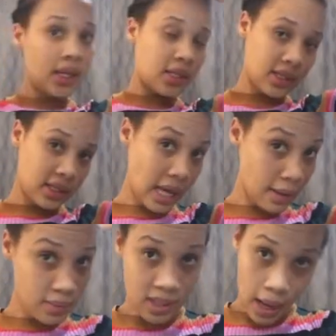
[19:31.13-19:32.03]
Same
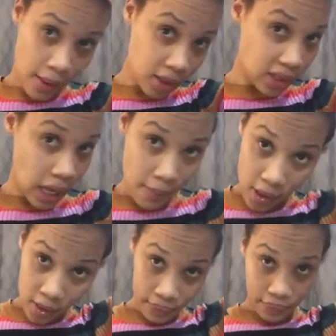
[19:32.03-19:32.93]

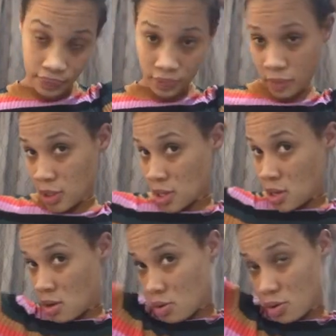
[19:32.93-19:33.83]
old.
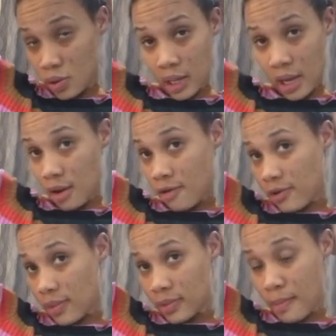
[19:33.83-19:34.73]
Or you can go
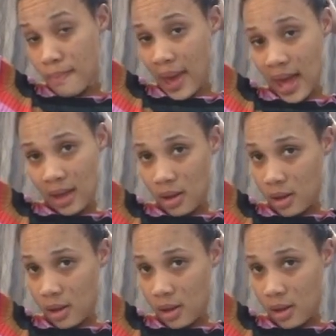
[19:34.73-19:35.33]
from the back.